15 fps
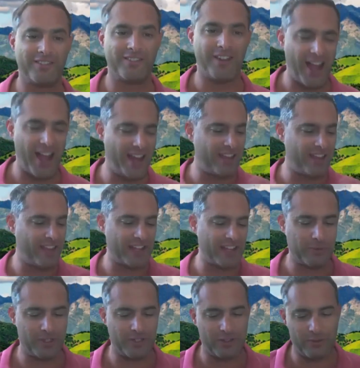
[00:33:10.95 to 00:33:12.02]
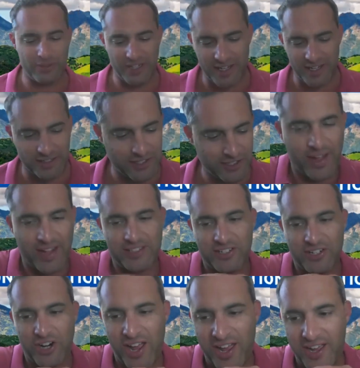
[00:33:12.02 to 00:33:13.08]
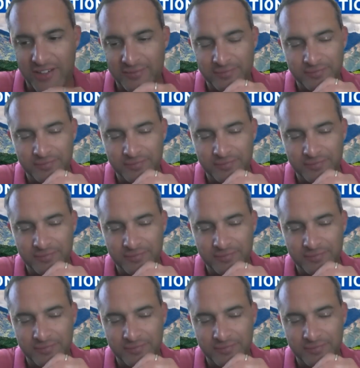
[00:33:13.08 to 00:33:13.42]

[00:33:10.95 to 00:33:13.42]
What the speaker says: Right? And that's what you did. That's great.